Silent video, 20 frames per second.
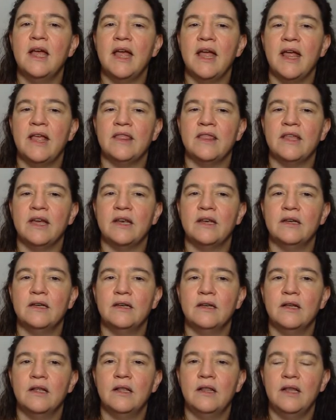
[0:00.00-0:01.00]
And
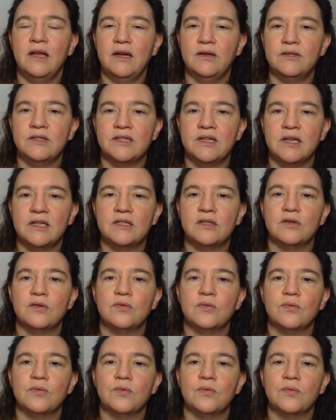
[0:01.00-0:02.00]
then Leon says,
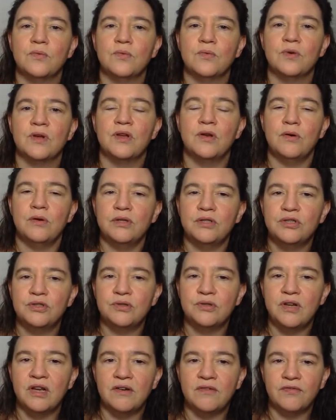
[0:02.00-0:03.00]
in order
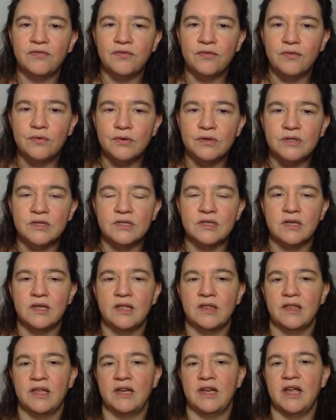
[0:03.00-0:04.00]
to enforce
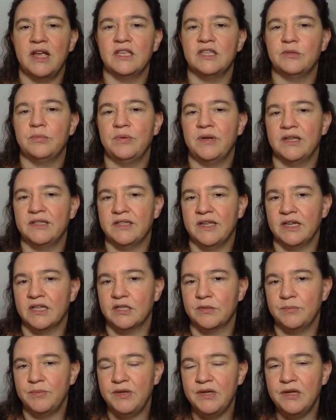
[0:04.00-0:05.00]
that S plus
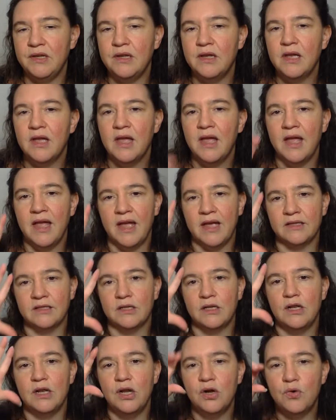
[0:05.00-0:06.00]
X P has a
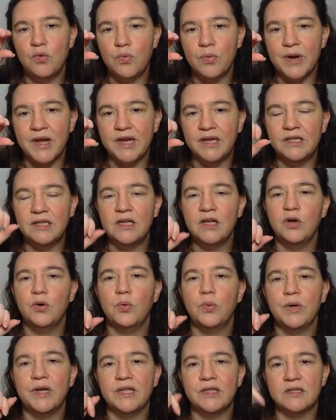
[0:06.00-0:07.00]
low weight,
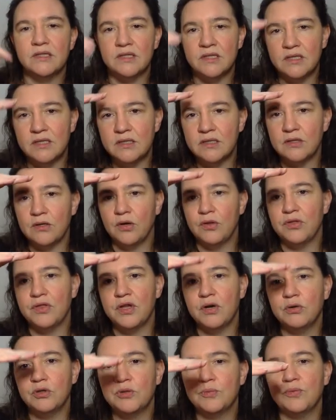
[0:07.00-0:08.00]
we insist on
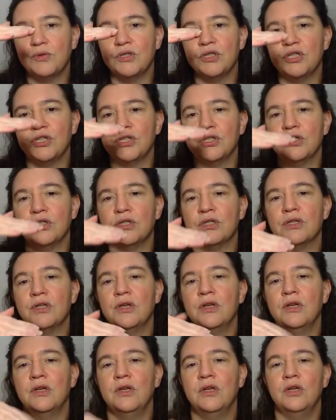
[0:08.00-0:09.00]
those positions
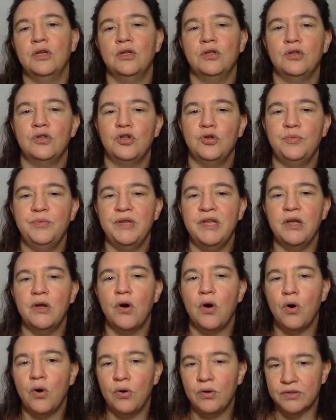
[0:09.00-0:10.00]
to be
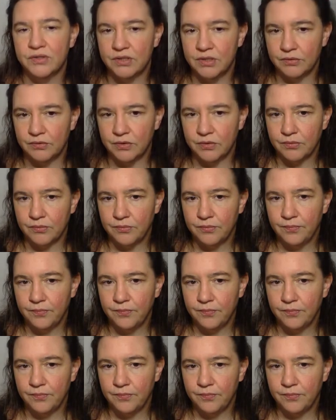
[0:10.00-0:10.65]
all zero.